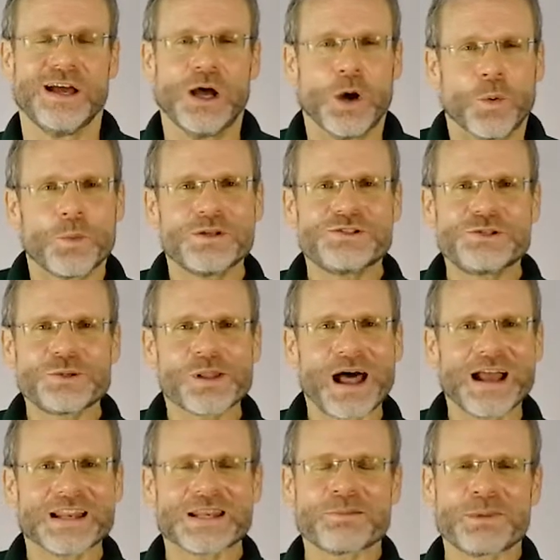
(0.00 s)
Would you
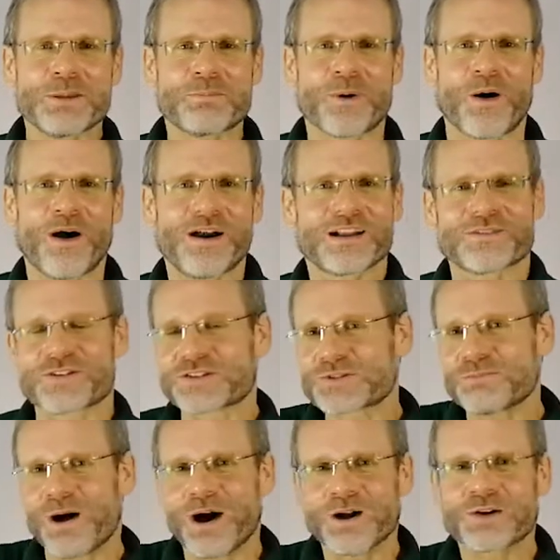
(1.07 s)
like to be part of a
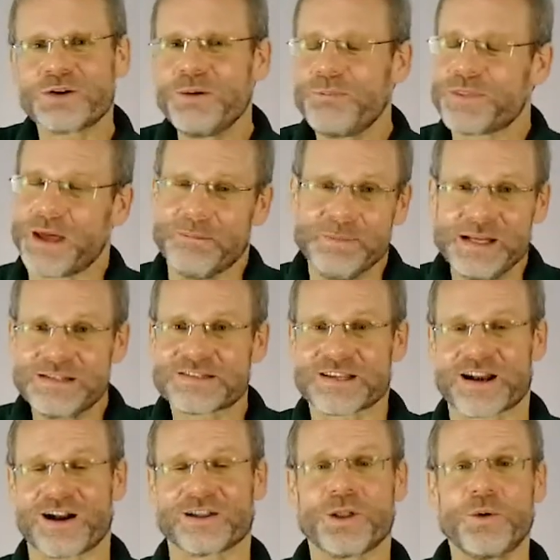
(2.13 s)
small group that meets at
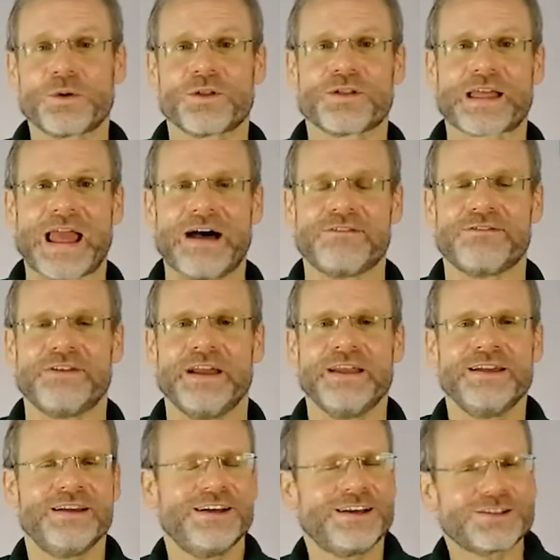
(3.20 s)
our local cafe
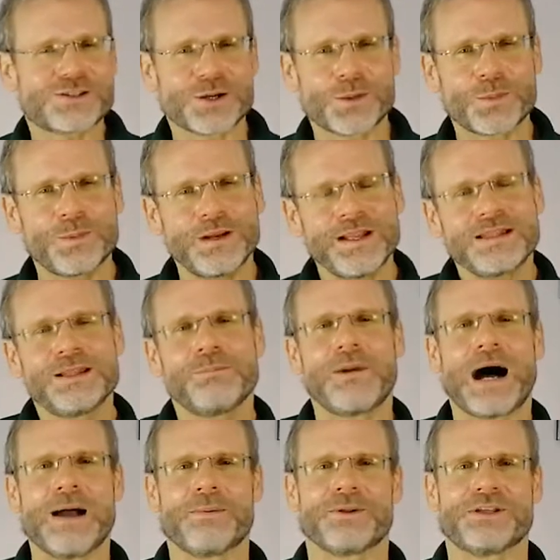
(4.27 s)
to read the
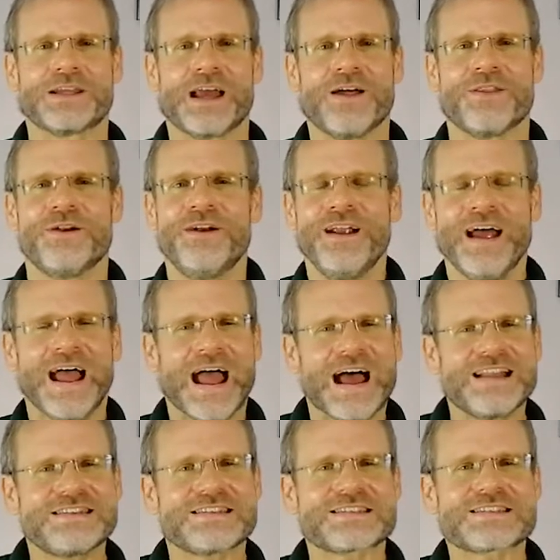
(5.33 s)
Bible together
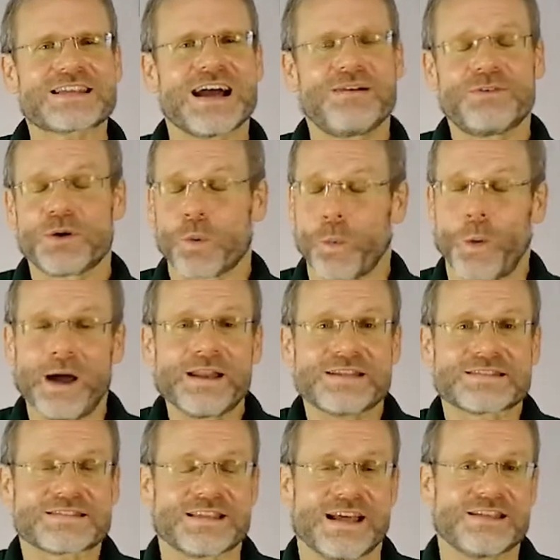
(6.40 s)
and discover what it
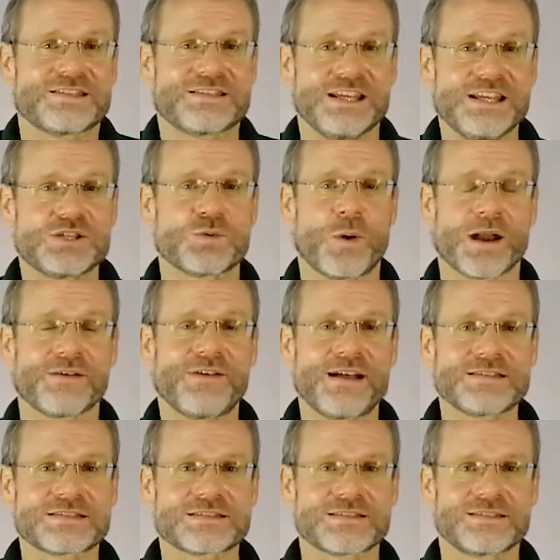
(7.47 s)
says to each one of
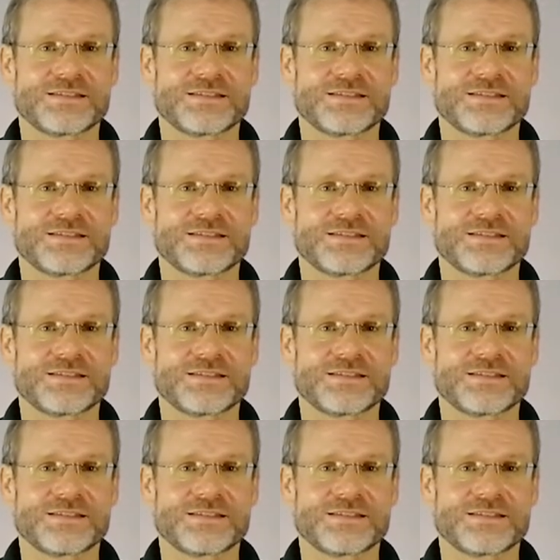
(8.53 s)
us?